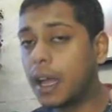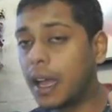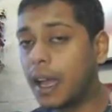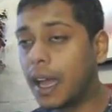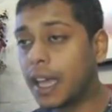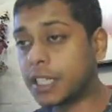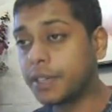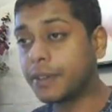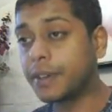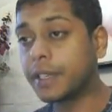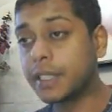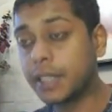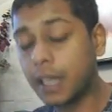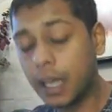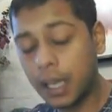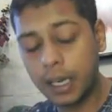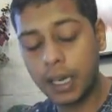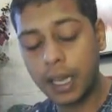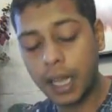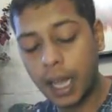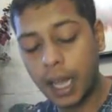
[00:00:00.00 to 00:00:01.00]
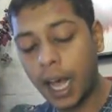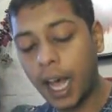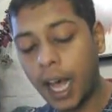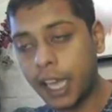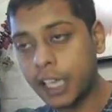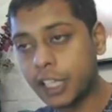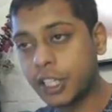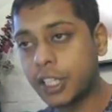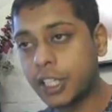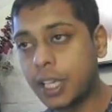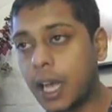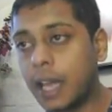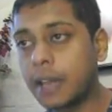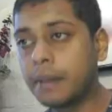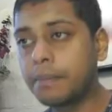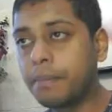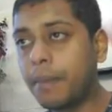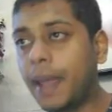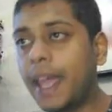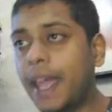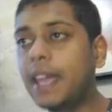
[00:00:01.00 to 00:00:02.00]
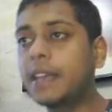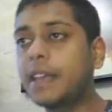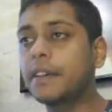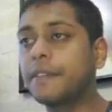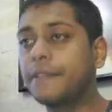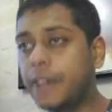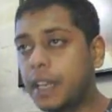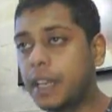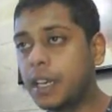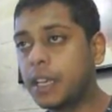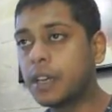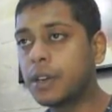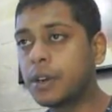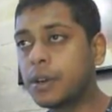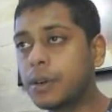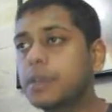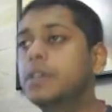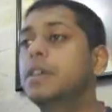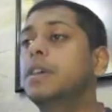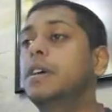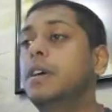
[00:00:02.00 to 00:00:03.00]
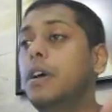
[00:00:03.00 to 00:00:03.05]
As a result, I shall make a video